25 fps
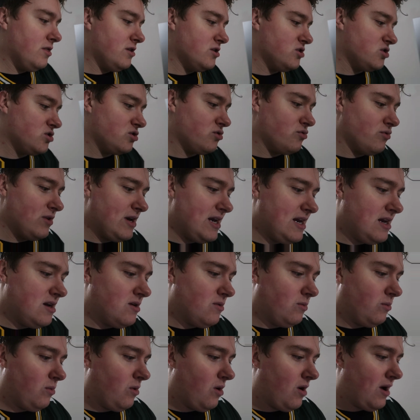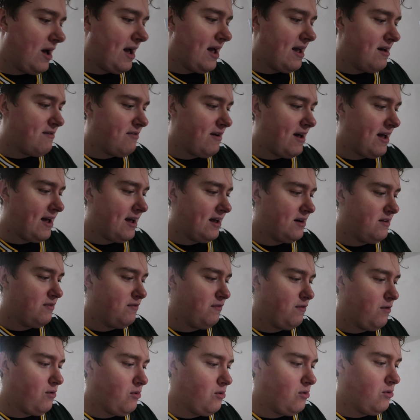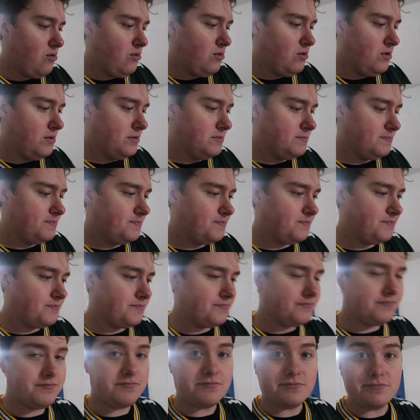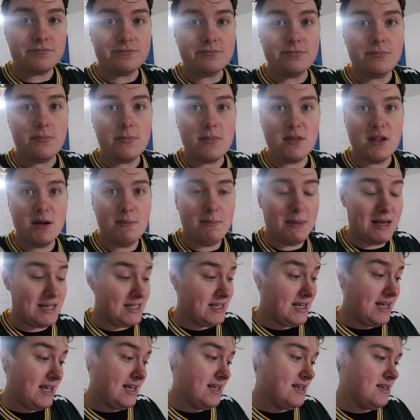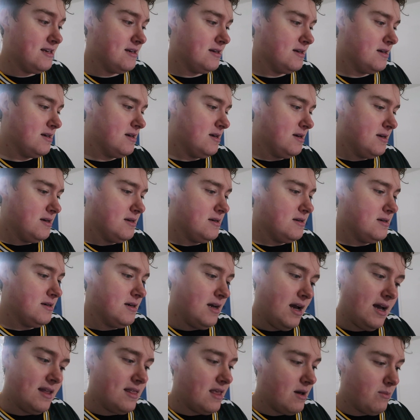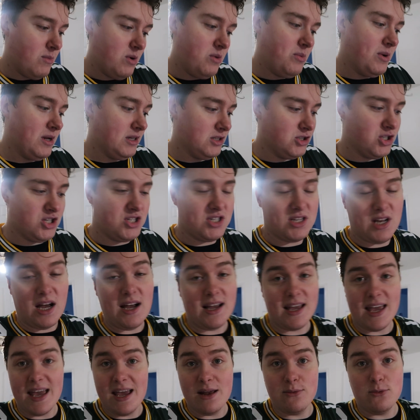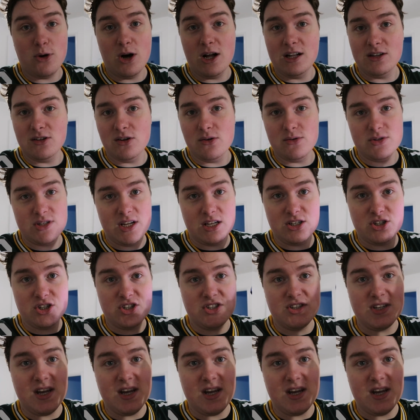the screen what I have had for my tea. And then we will just, again, what I'll do is I'll just